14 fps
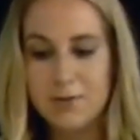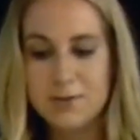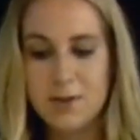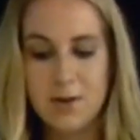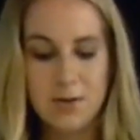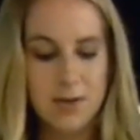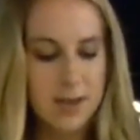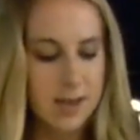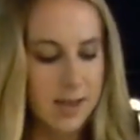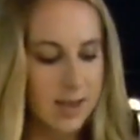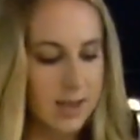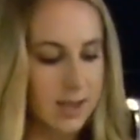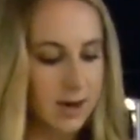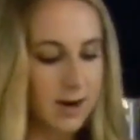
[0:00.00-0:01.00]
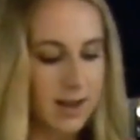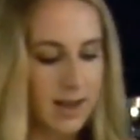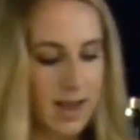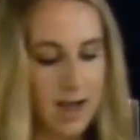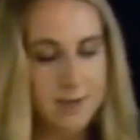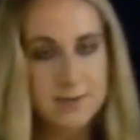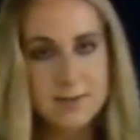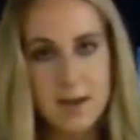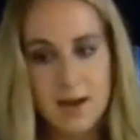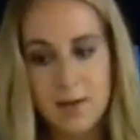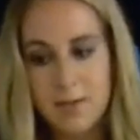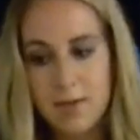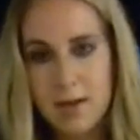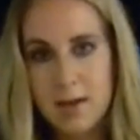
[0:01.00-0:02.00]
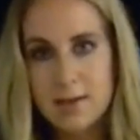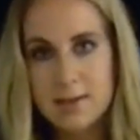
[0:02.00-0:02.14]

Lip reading: So here I have some